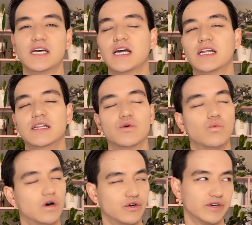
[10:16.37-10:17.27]
and then the
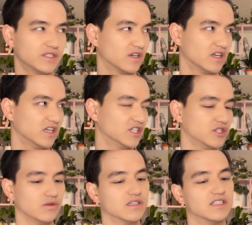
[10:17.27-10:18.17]
watering's not an issue
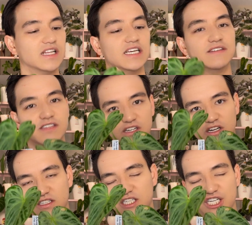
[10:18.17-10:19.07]
because the leaves are not
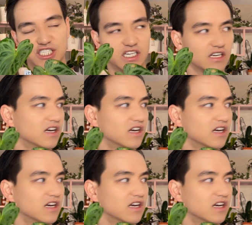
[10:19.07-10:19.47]
changing.